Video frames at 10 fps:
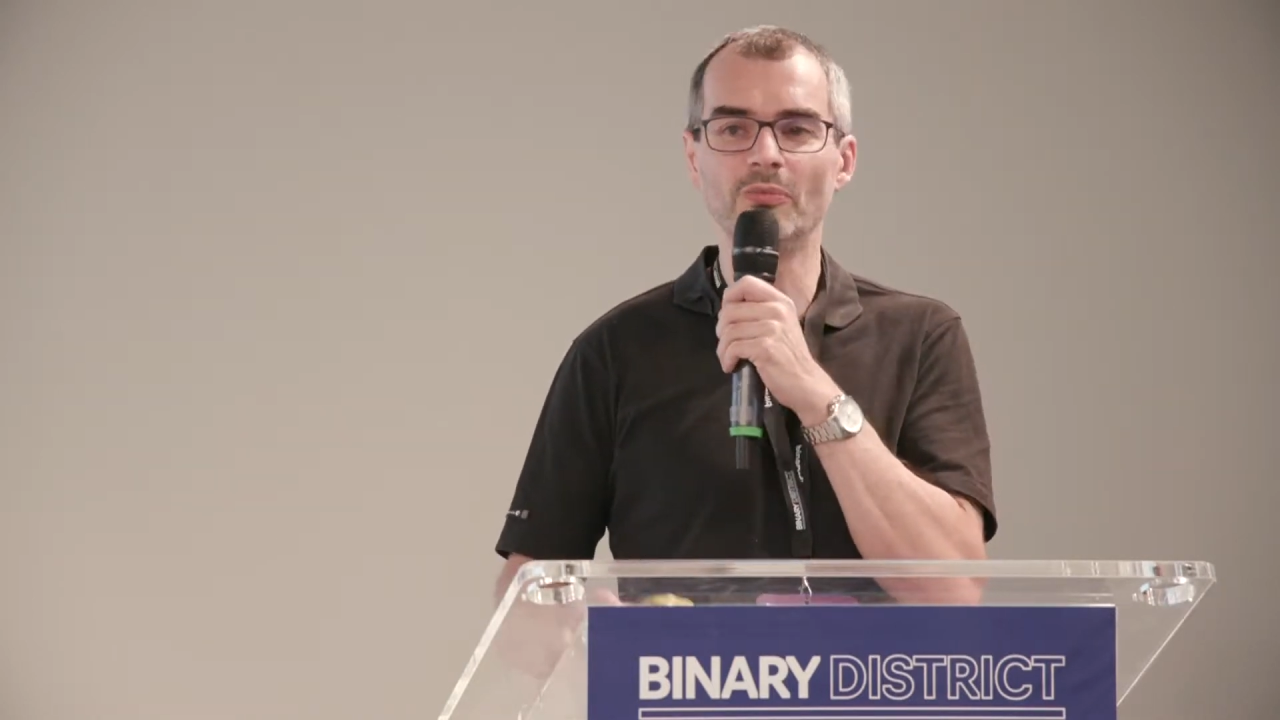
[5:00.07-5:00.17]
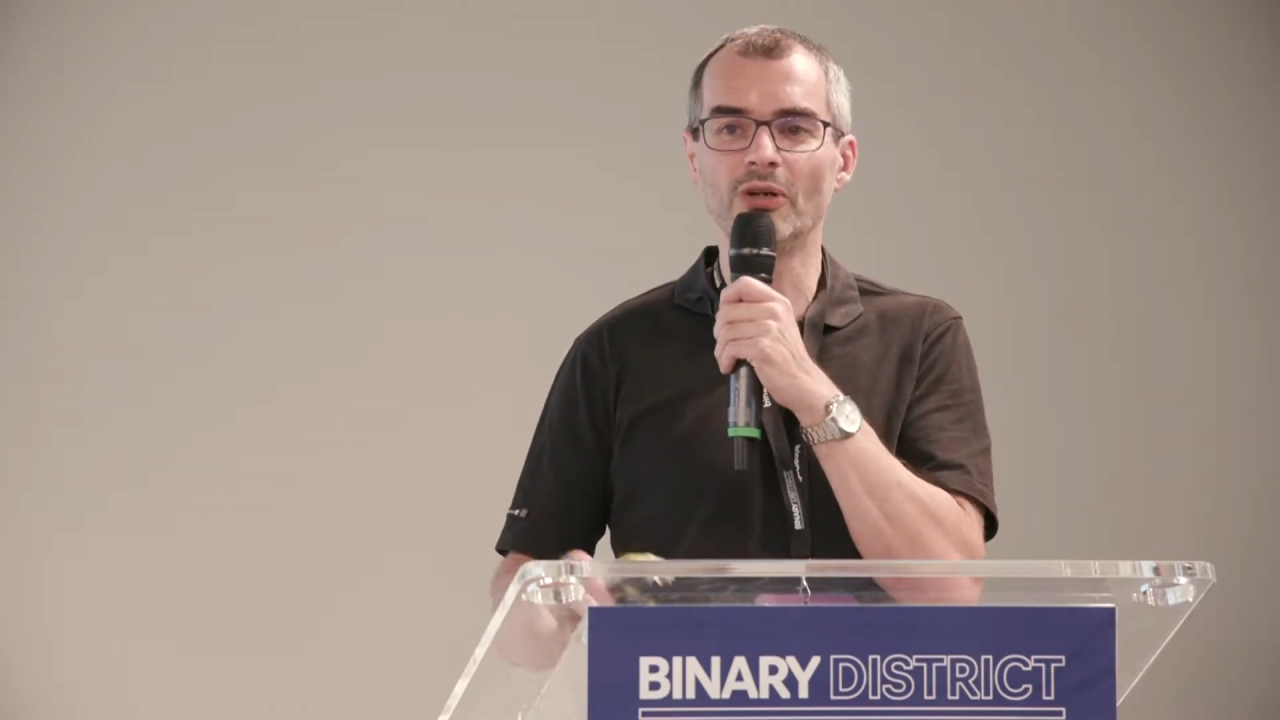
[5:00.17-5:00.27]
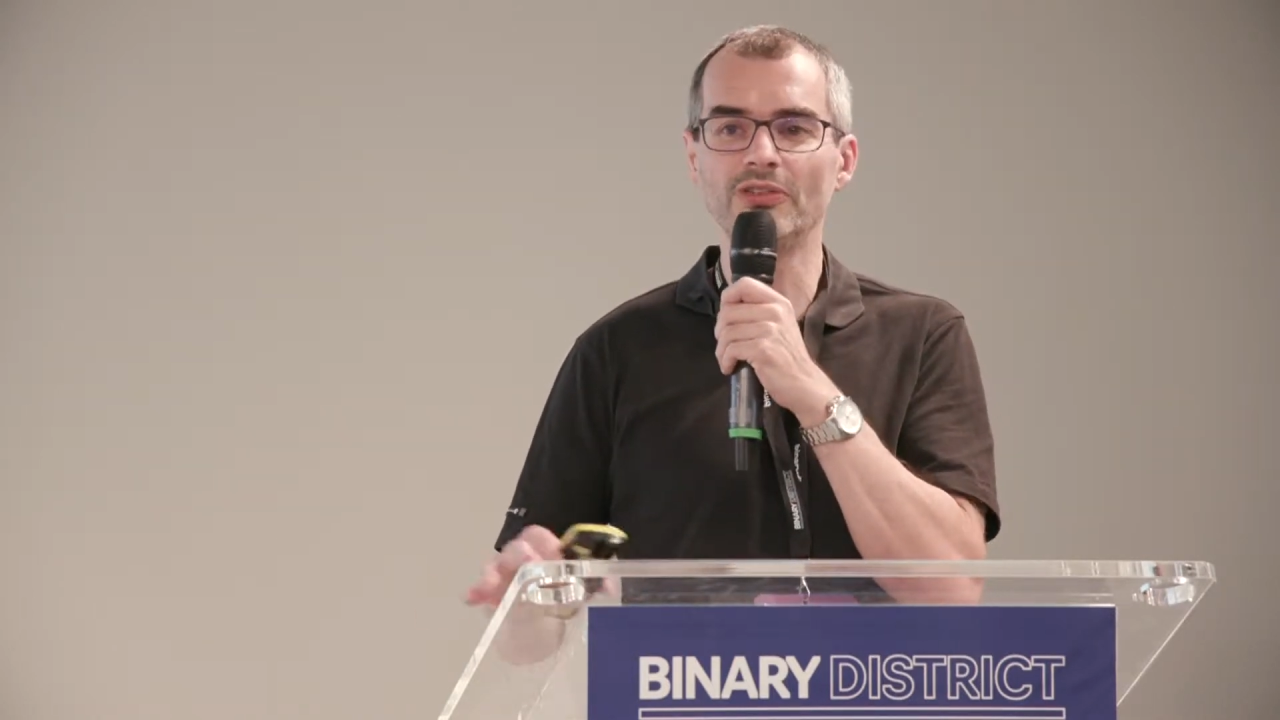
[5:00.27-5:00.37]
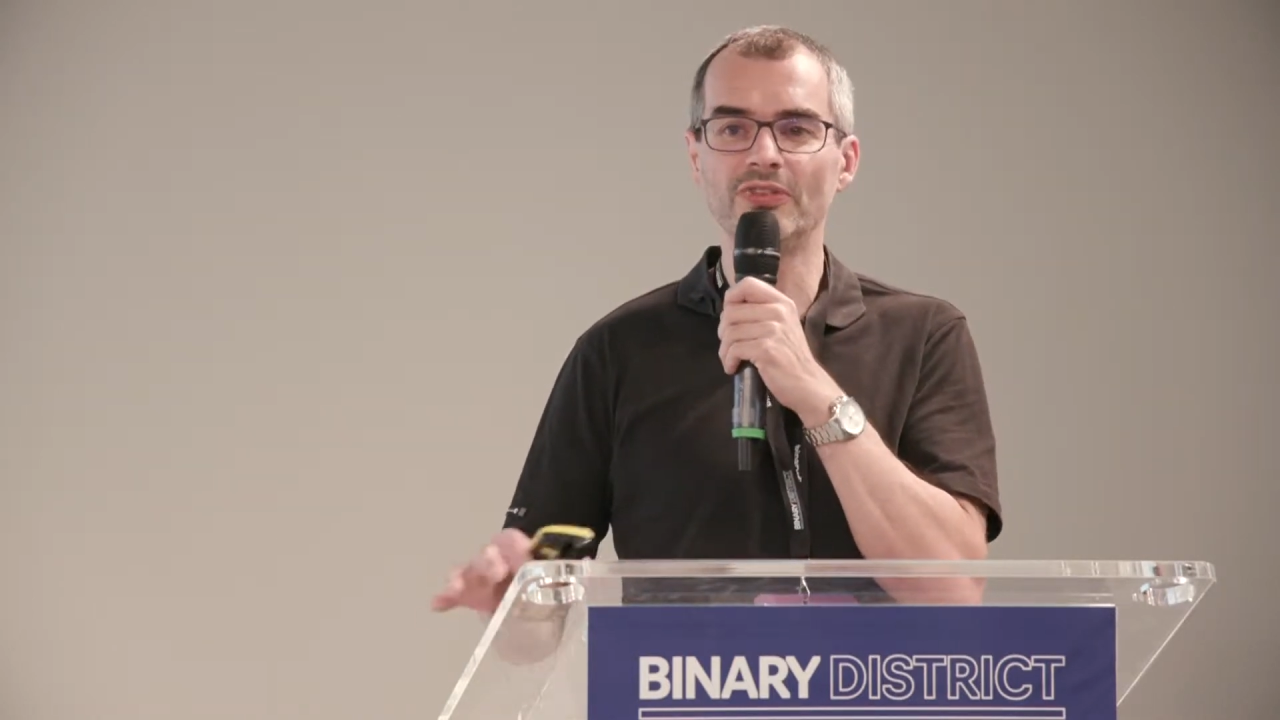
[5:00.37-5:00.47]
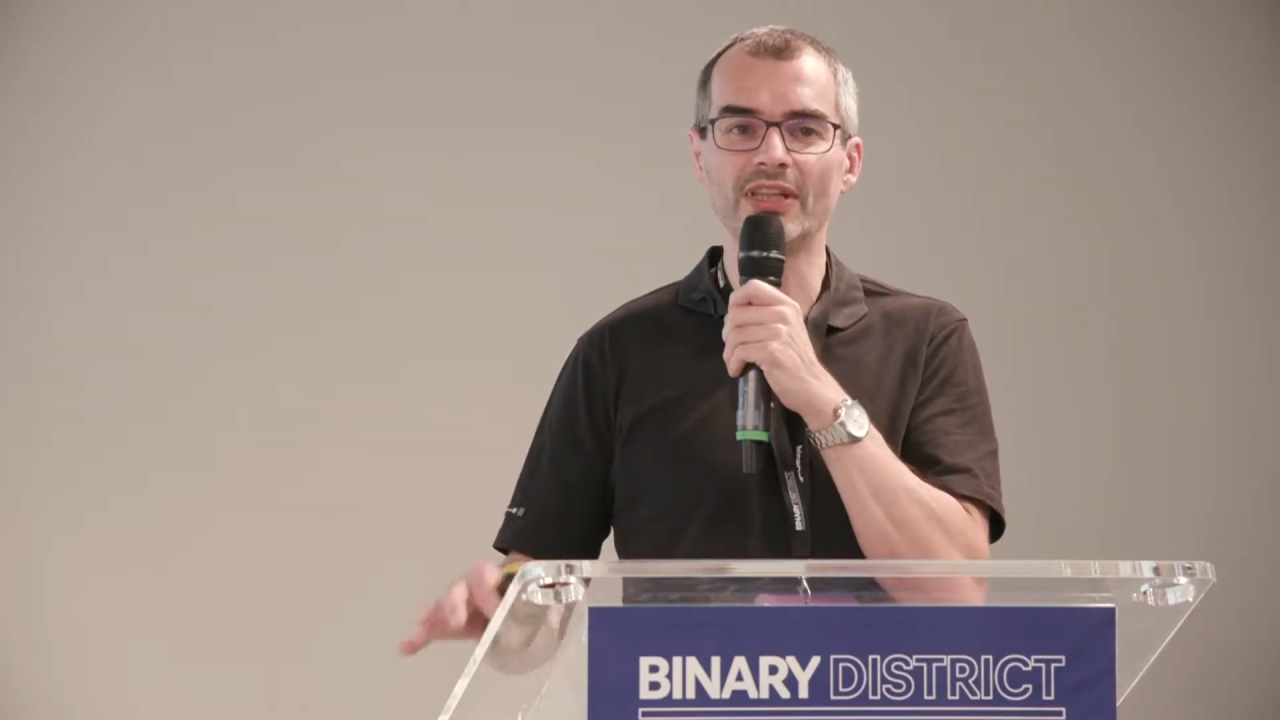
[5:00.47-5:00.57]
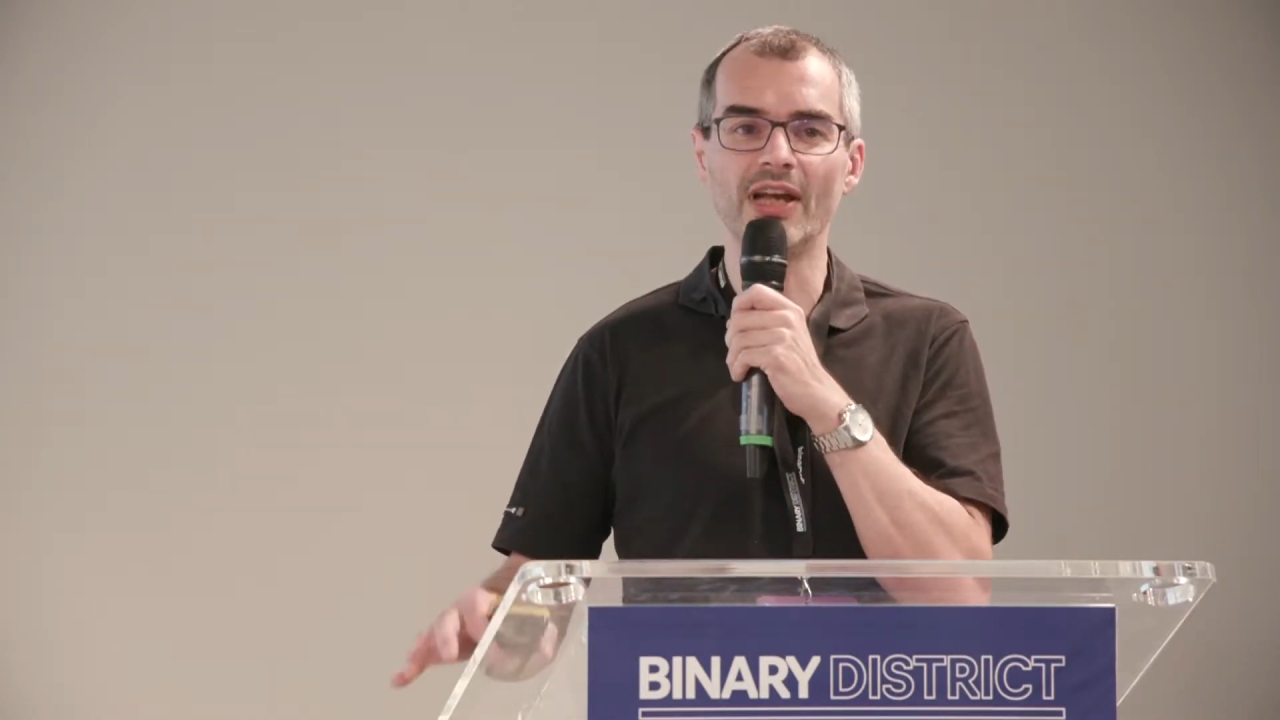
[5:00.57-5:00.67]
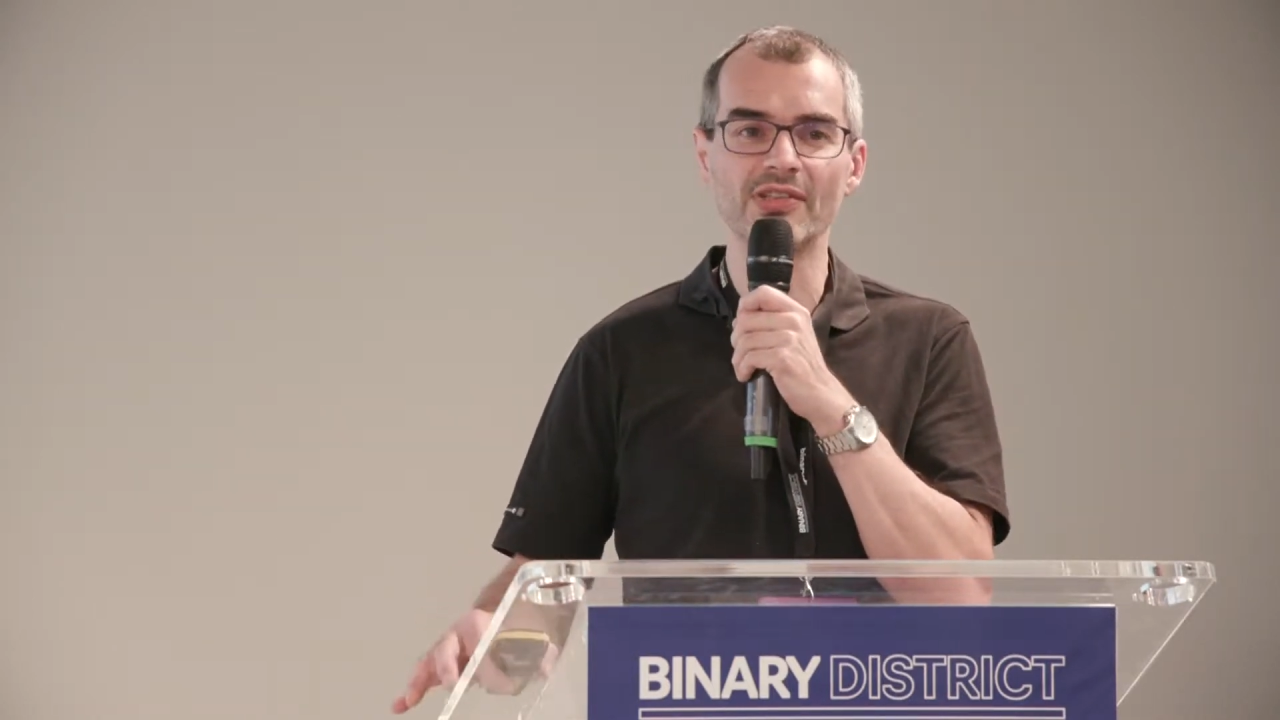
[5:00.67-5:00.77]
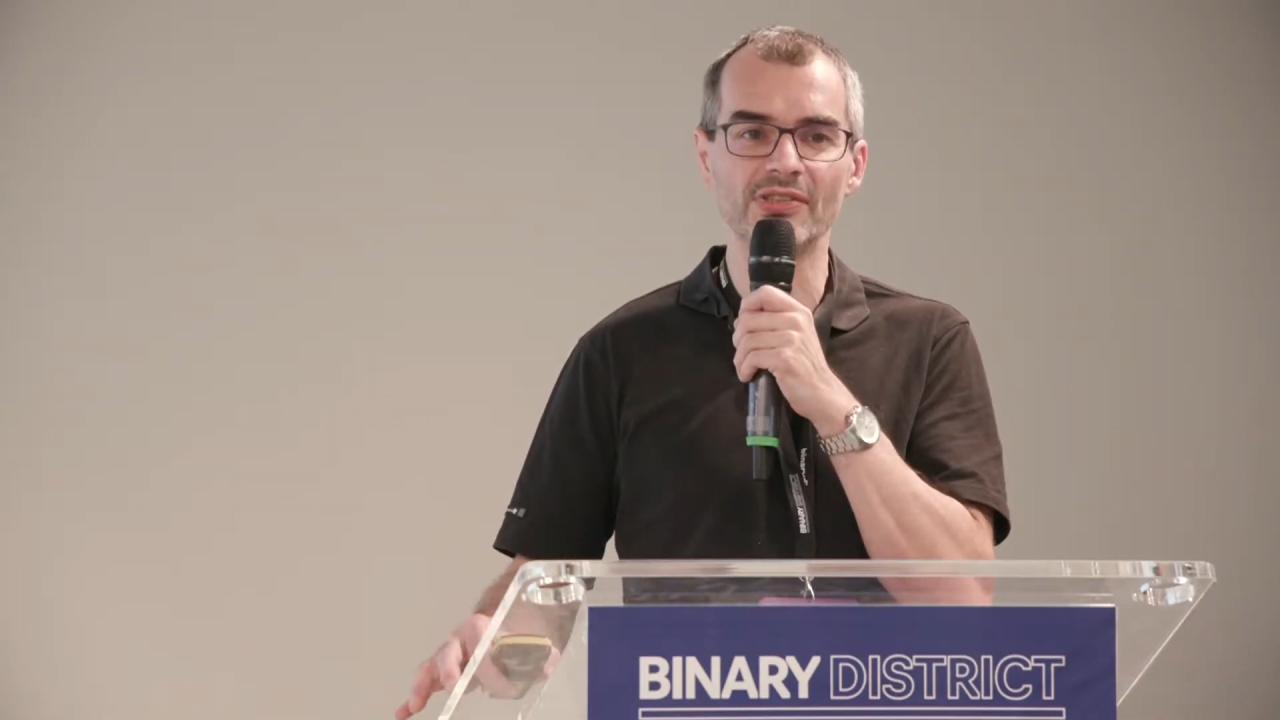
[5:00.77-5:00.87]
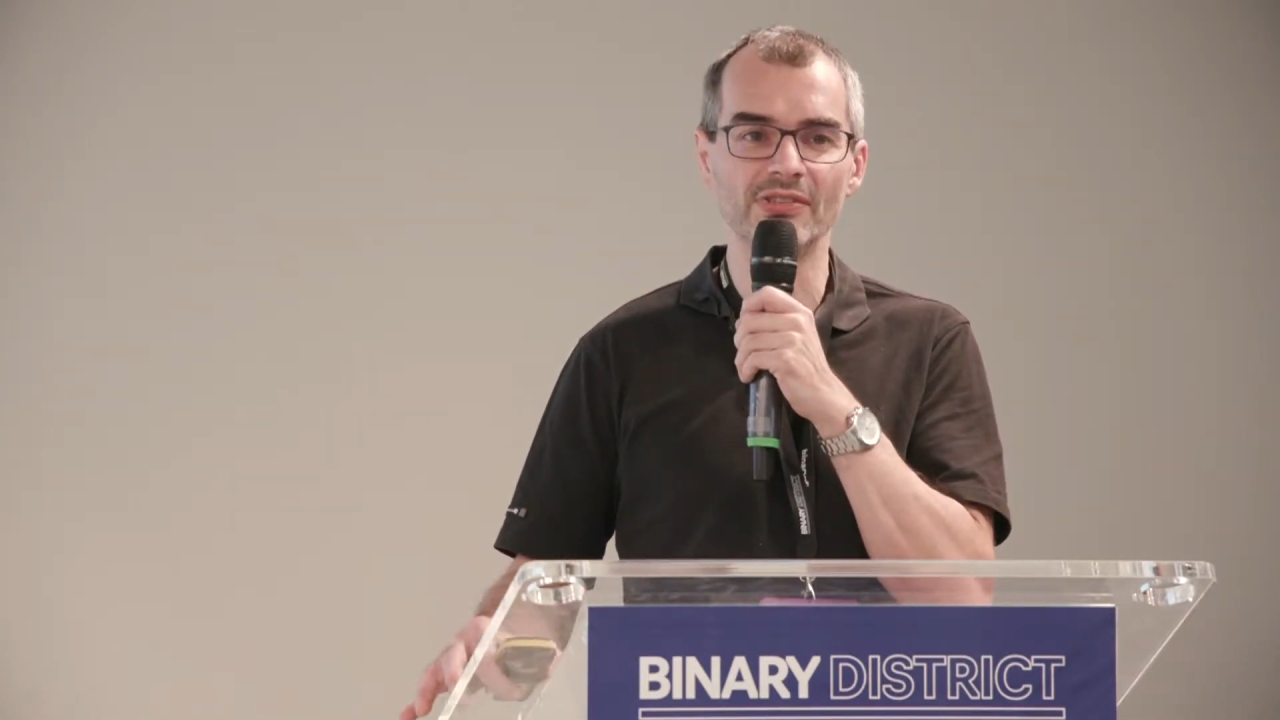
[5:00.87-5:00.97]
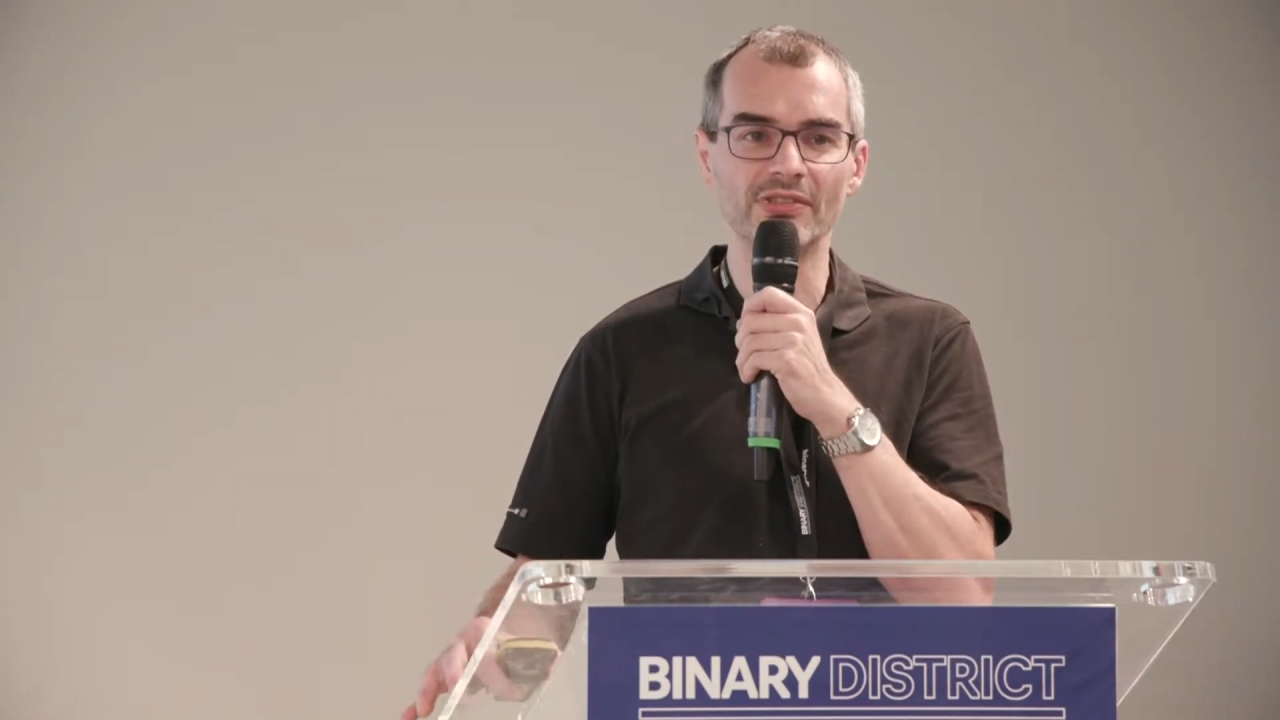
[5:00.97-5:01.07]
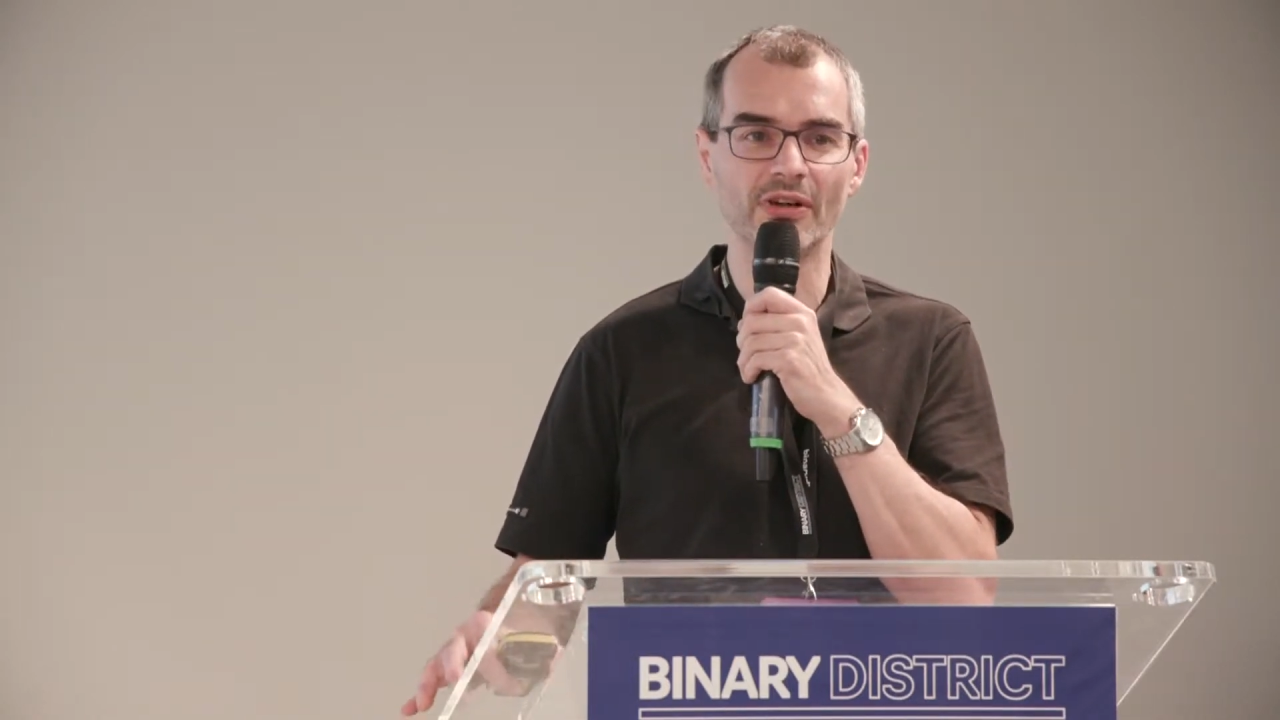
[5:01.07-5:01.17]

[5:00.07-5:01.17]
modifications